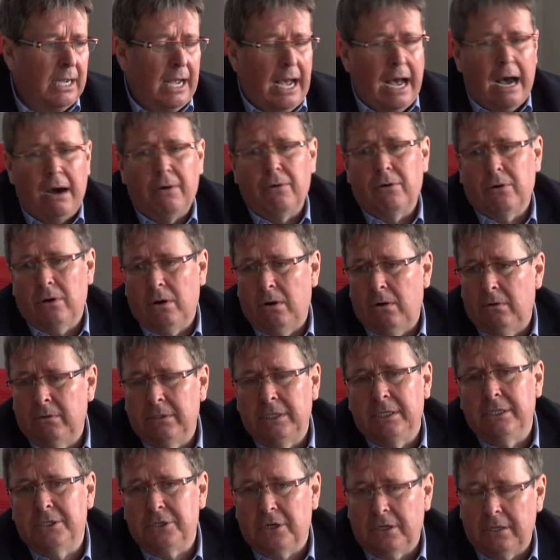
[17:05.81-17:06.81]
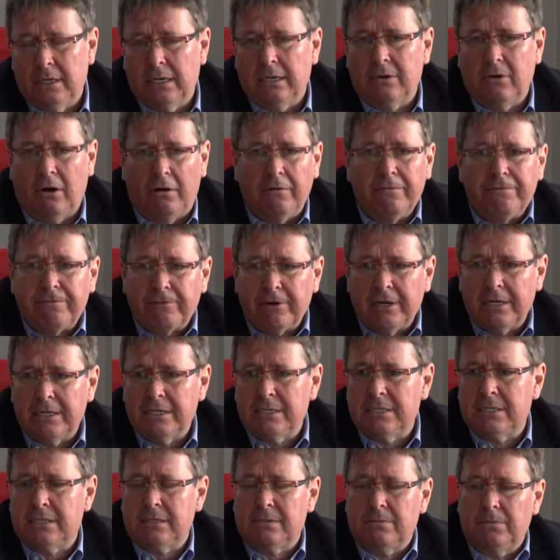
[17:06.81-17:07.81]
our own internal
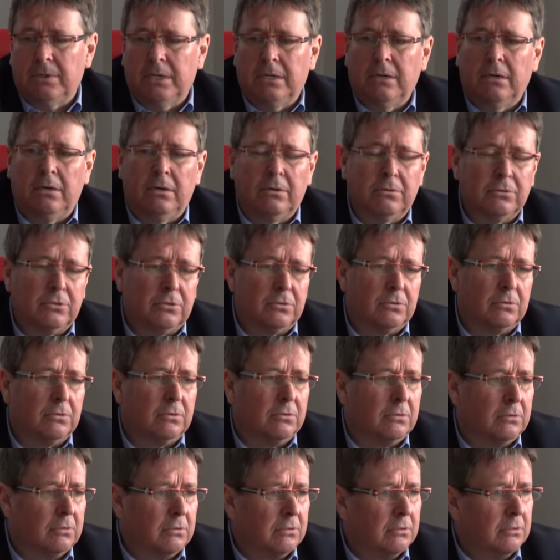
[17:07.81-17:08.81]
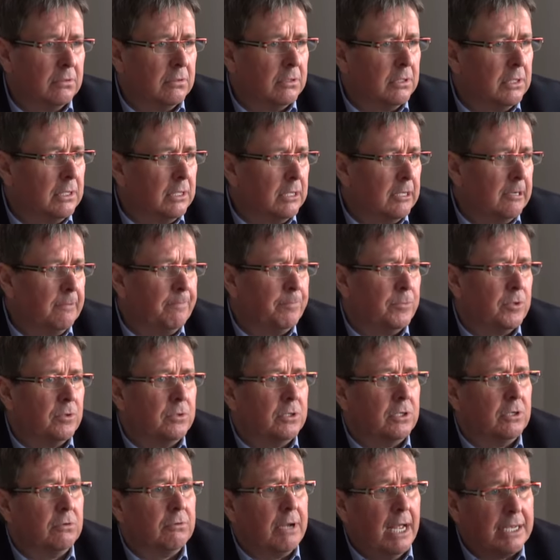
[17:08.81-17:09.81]
conference, we go to
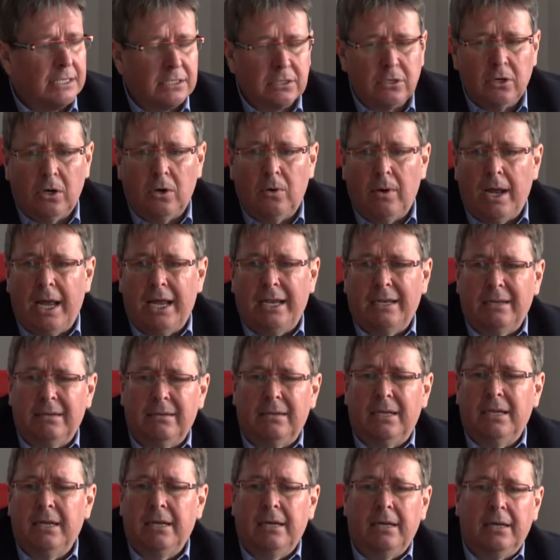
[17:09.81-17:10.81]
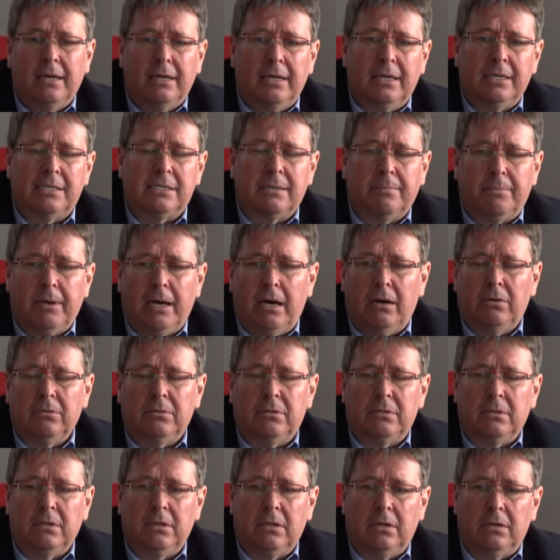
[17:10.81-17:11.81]
the UNESCO, and it's
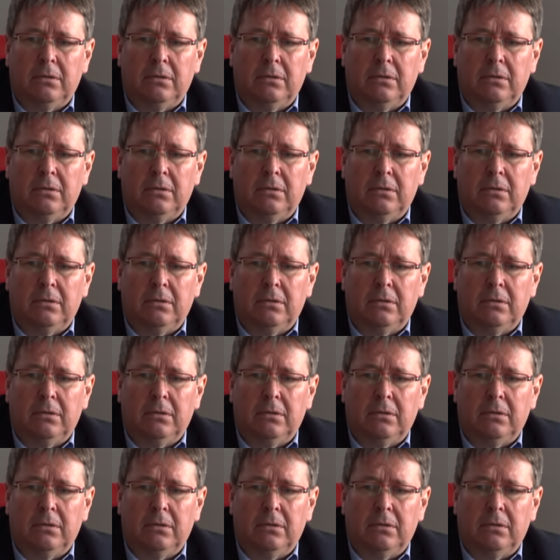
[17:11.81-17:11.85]
about,